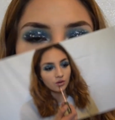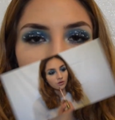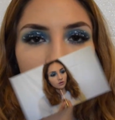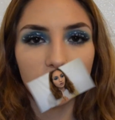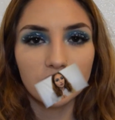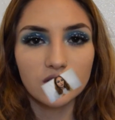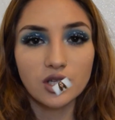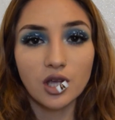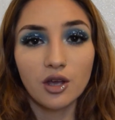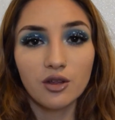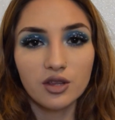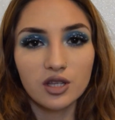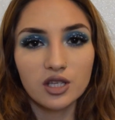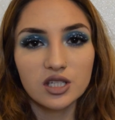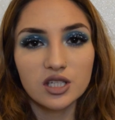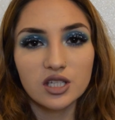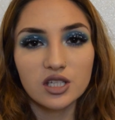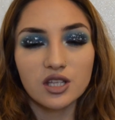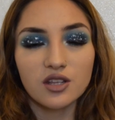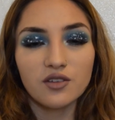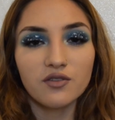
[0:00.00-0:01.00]
So
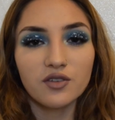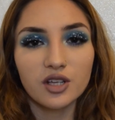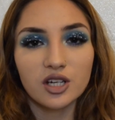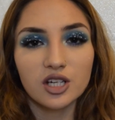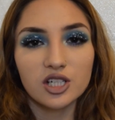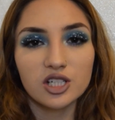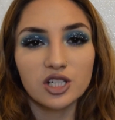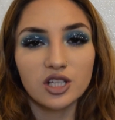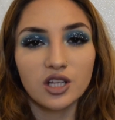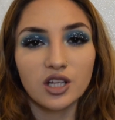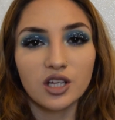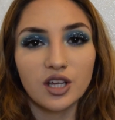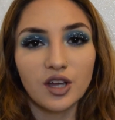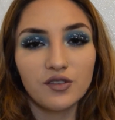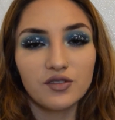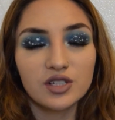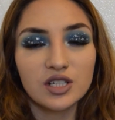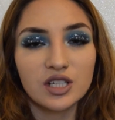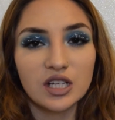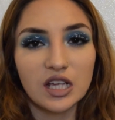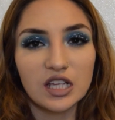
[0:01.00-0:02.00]
this is the finished look of
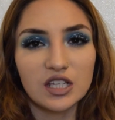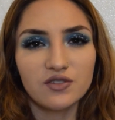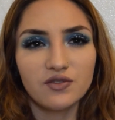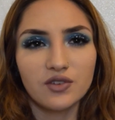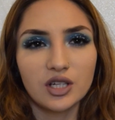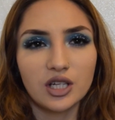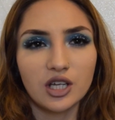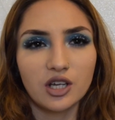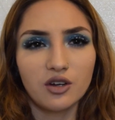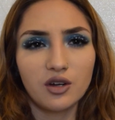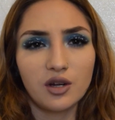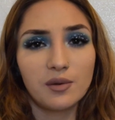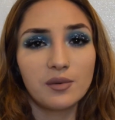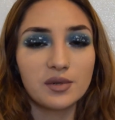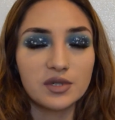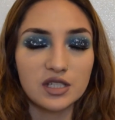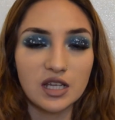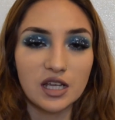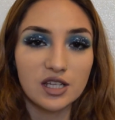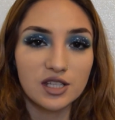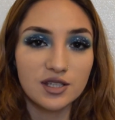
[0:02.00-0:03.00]
today's video, and
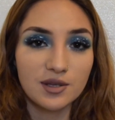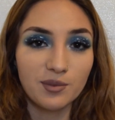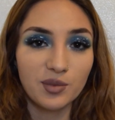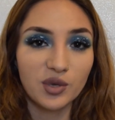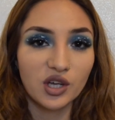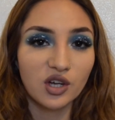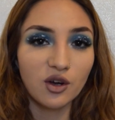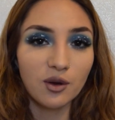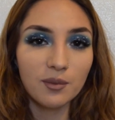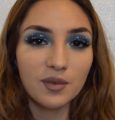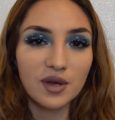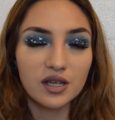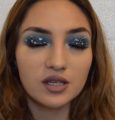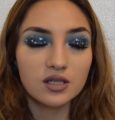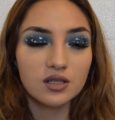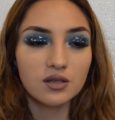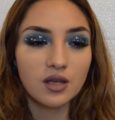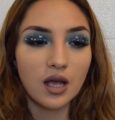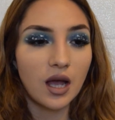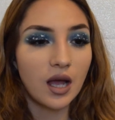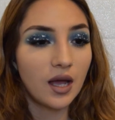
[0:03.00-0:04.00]
besides the big ol'
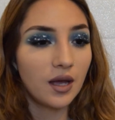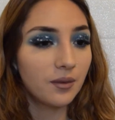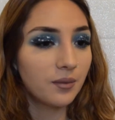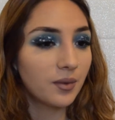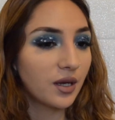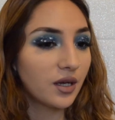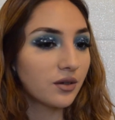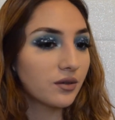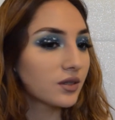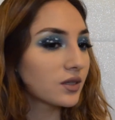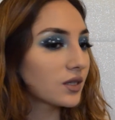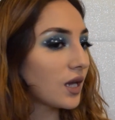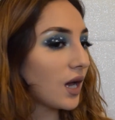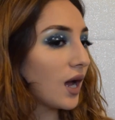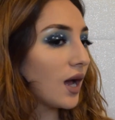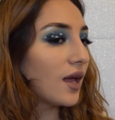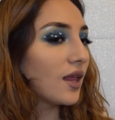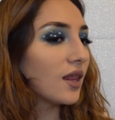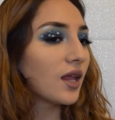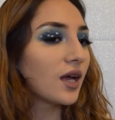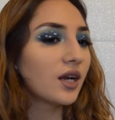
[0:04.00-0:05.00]
mess I made with the
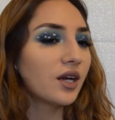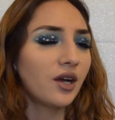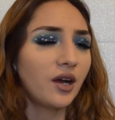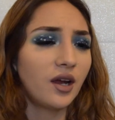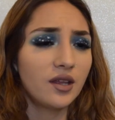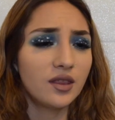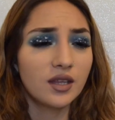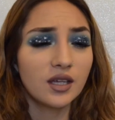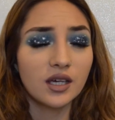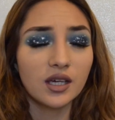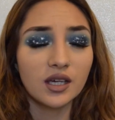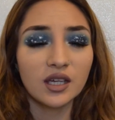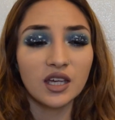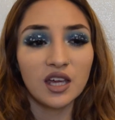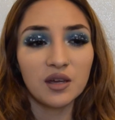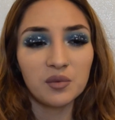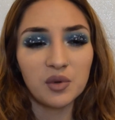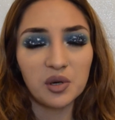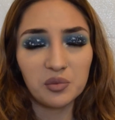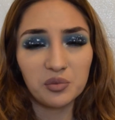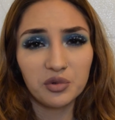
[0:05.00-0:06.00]
eyeliner, I think it
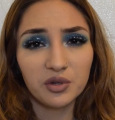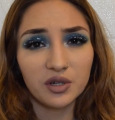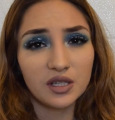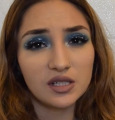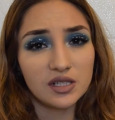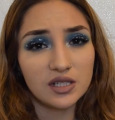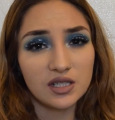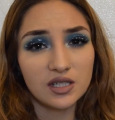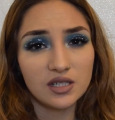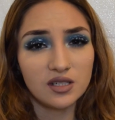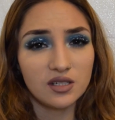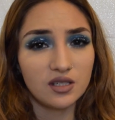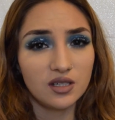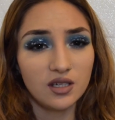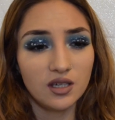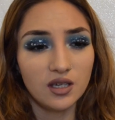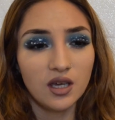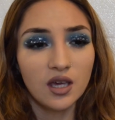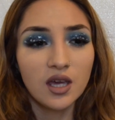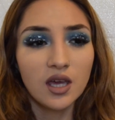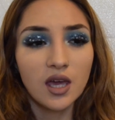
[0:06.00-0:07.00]
came out pretty
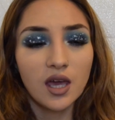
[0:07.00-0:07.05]
decent.